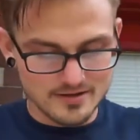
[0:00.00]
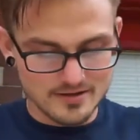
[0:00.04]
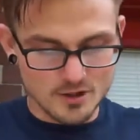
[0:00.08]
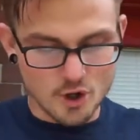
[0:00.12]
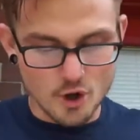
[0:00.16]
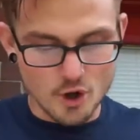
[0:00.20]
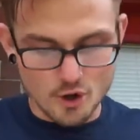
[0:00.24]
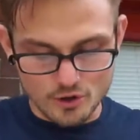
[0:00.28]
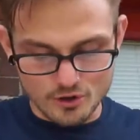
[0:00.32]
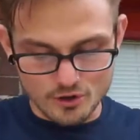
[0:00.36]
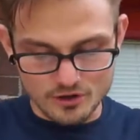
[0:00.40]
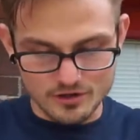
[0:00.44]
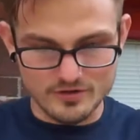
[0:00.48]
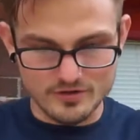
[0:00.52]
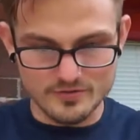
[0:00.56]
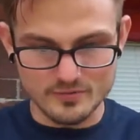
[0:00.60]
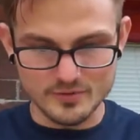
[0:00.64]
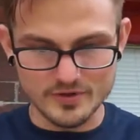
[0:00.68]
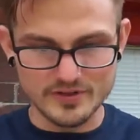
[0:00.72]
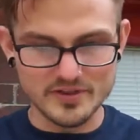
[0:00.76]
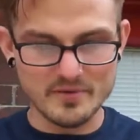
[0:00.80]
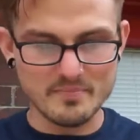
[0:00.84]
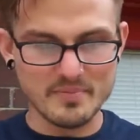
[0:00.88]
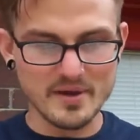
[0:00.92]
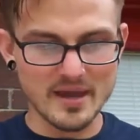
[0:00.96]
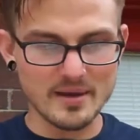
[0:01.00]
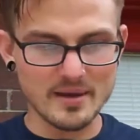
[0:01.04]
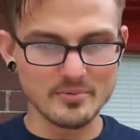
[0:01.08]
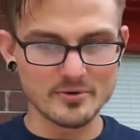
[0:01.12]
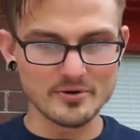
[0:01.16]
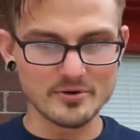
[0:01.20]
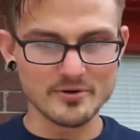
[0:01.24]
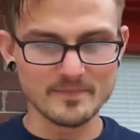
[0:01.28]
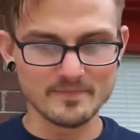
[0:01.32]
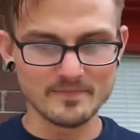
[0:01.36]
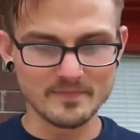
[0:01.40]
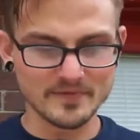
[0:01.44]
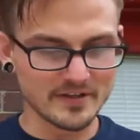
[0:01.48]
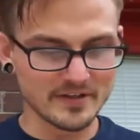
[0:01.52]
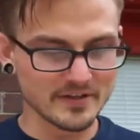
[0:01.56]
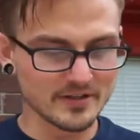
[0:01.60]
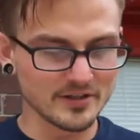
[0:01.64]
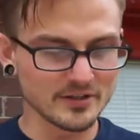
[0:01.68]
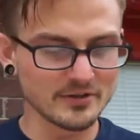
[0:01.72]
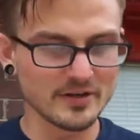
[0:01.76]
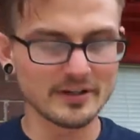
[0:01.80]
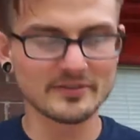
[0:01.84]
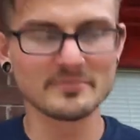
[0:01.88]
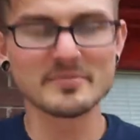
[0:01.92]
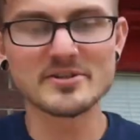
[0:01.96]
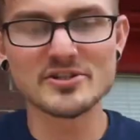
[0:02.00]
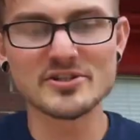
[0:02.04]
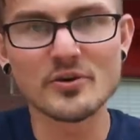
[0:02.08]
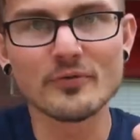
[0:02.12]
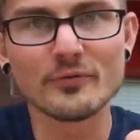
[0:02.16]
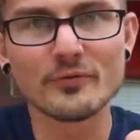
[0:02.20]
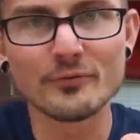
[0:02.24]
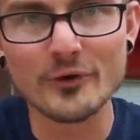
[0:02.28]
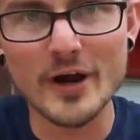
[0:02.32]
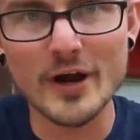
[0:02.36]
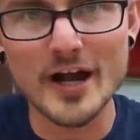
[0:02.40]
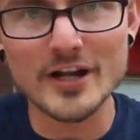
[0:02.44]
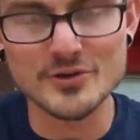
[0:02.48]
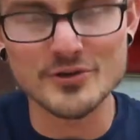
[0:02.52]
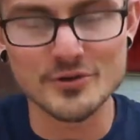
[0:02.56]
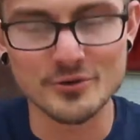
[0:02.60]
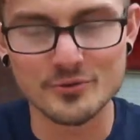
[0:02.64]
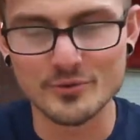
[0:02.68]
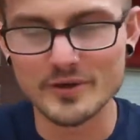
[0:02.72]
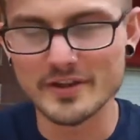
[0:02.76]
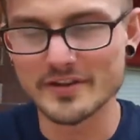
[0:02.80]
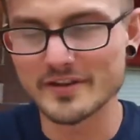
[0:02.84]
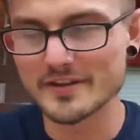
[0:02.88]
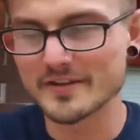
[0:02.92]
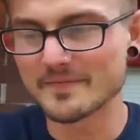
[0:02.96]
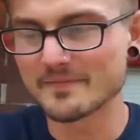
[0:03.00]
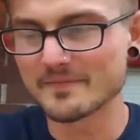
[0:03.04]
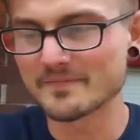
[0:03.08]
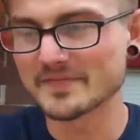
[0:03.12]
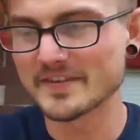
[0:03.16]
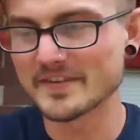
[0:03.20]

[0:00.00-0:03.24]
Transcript: all with the paper. That you don't have to be so fragile with it